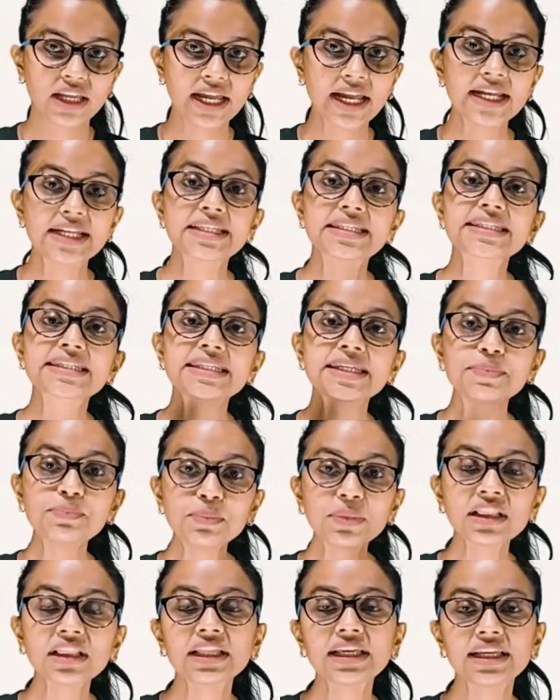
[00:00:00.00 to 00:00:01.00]
Its
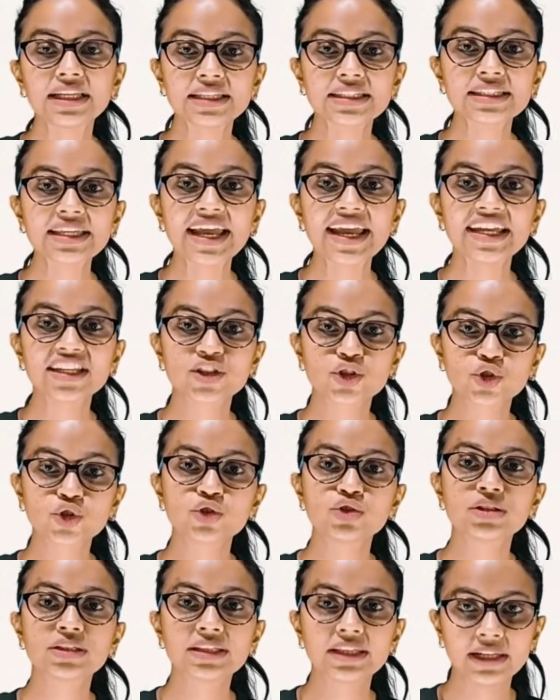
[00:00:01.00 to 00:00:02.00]
symbol is
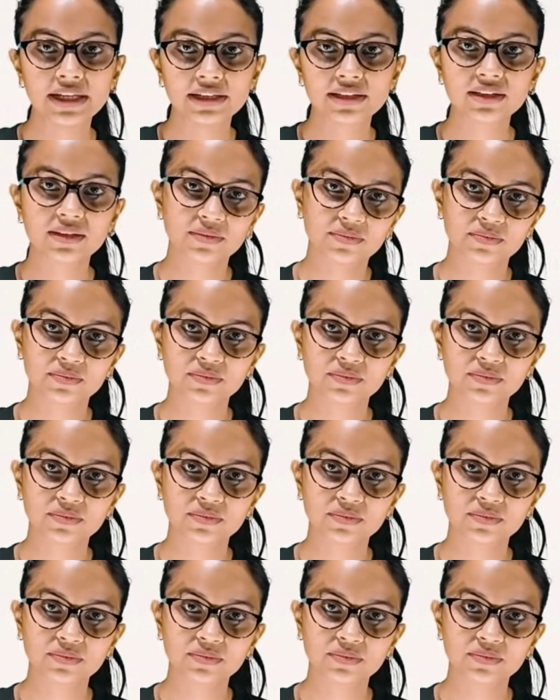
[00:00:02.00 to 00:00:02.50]
Hz.